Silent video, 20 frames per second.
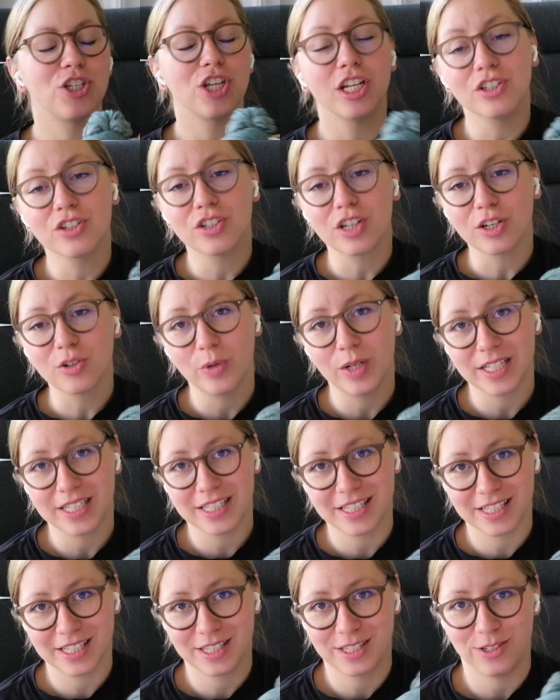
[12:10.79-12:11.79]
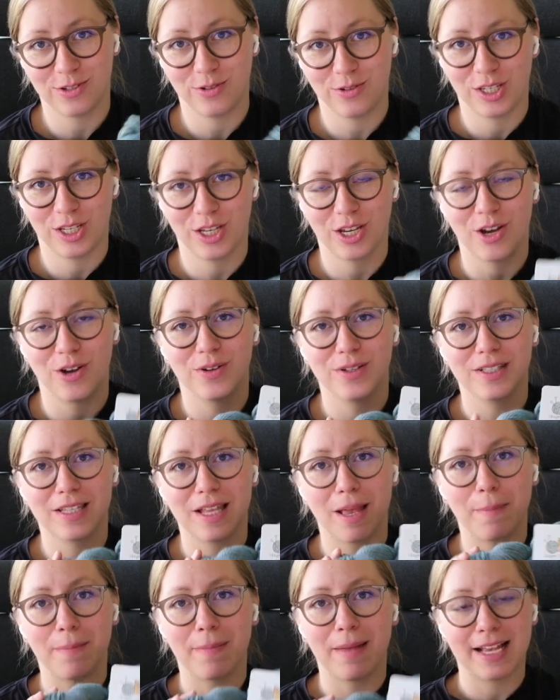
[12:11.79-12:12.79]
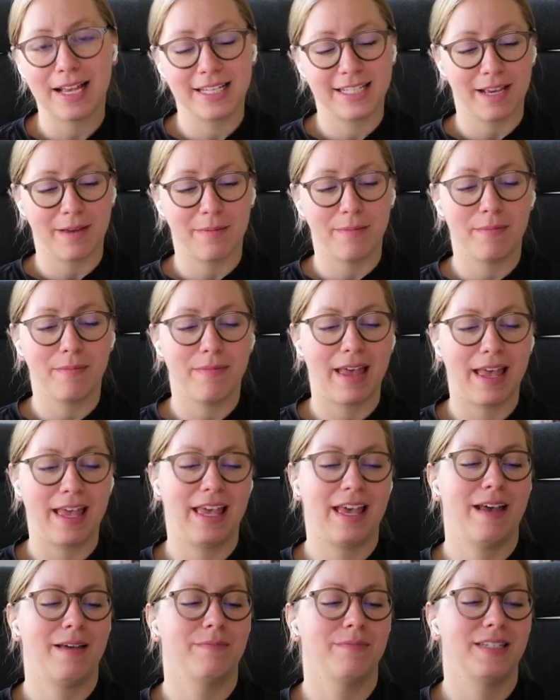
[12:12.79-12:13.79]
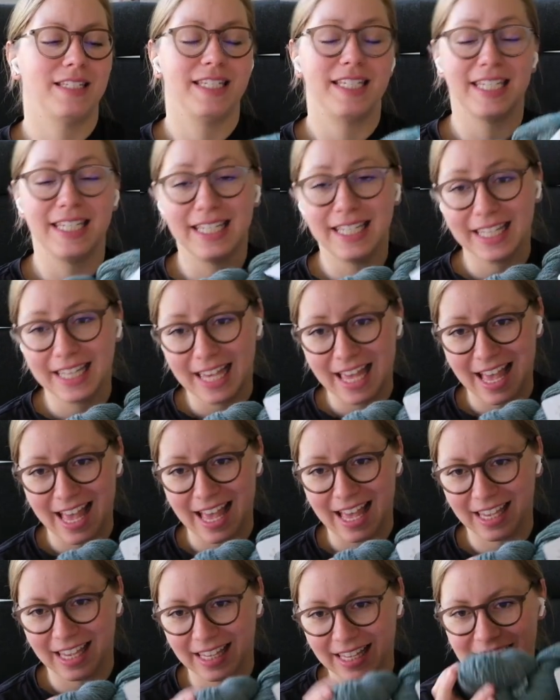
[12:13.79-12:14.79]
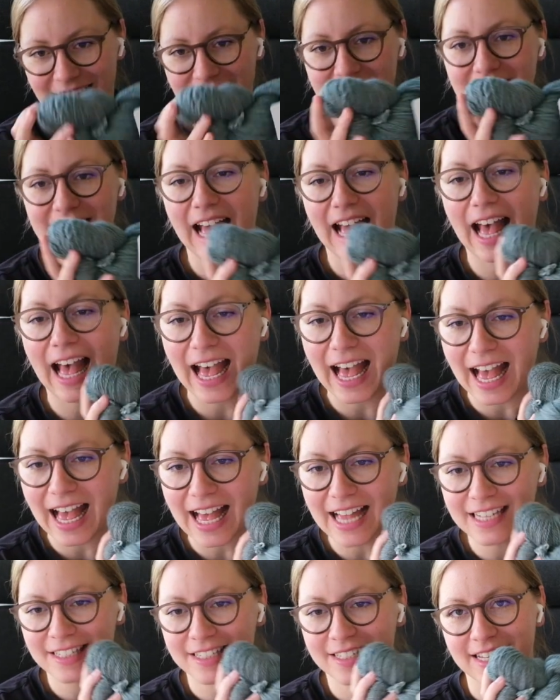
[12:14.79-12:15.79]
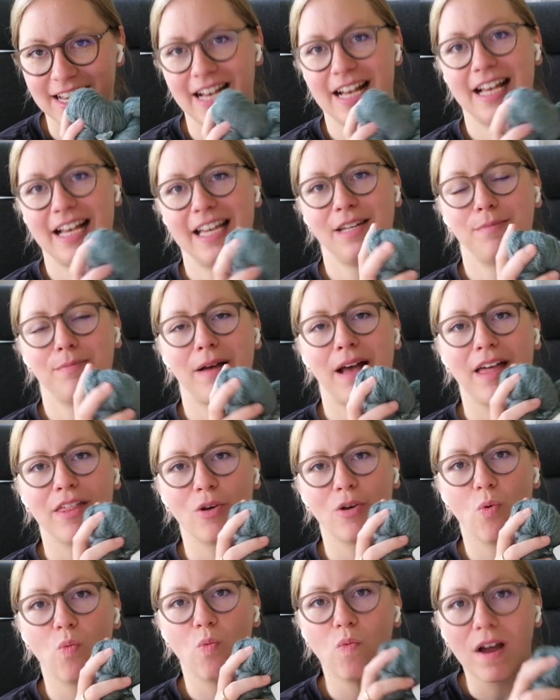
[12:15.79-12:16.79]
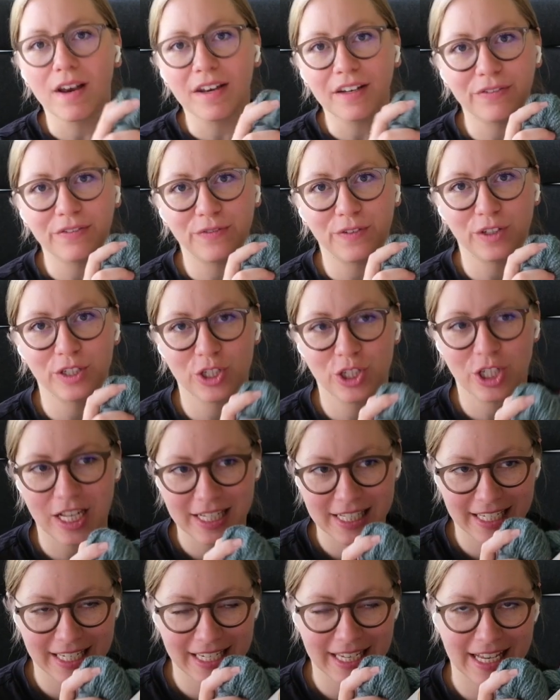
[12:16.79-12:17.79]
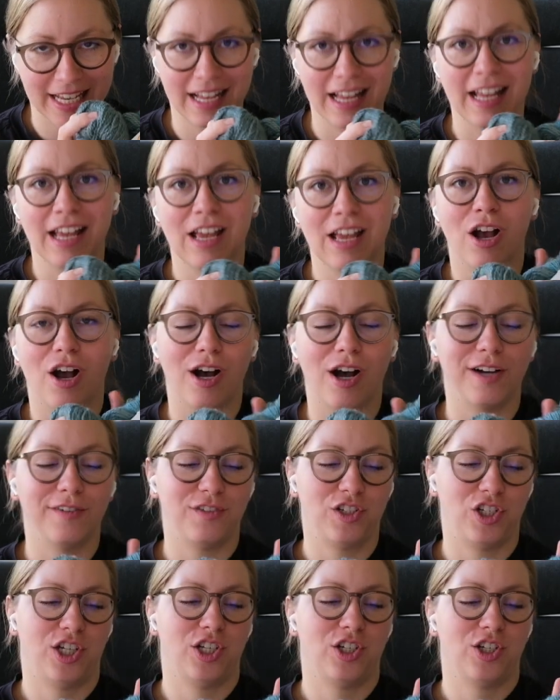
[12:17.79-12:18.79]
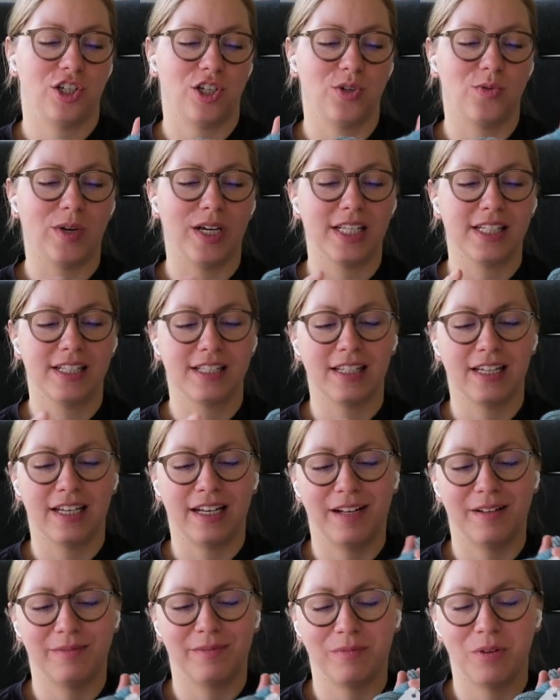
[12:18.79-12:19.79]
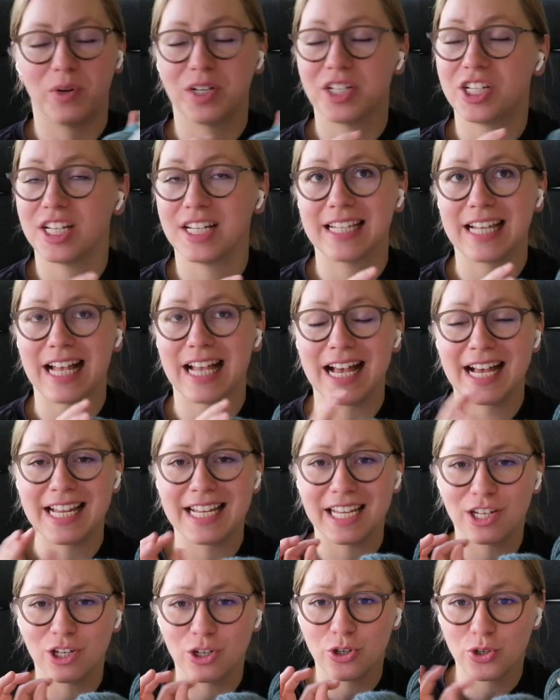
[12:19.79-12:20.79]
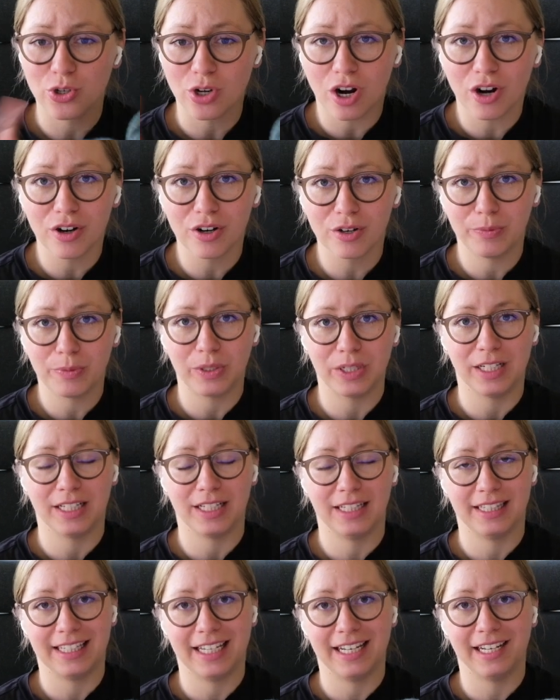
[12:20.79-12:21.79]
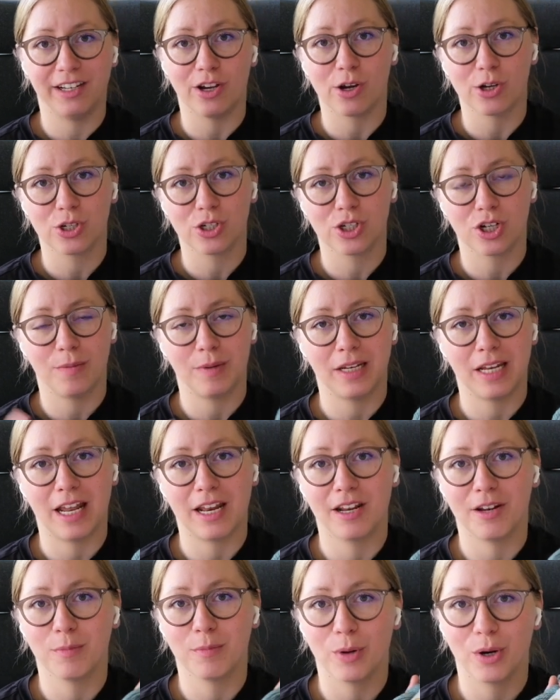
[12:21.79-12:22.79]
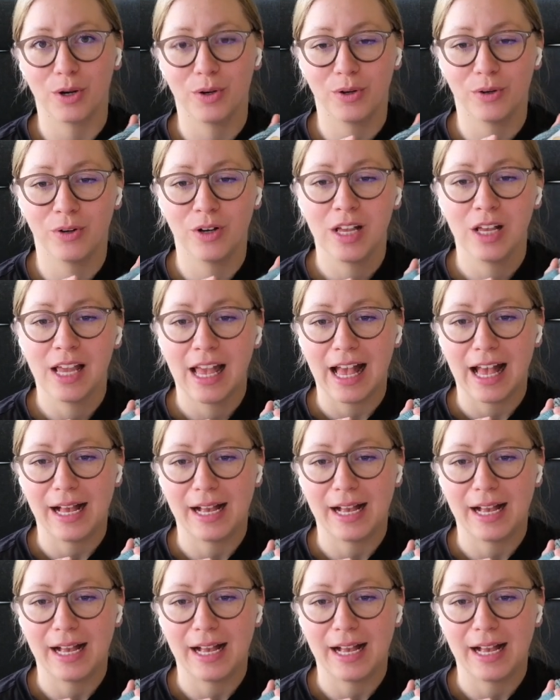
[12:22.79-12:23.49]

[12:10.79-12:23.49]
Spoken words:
Ginger Twist Studios Masha Mayhem DK is hand dyed by the wonderful Jessica of Ginger Twist, which is an adorable little yarn shop in Edinburgh.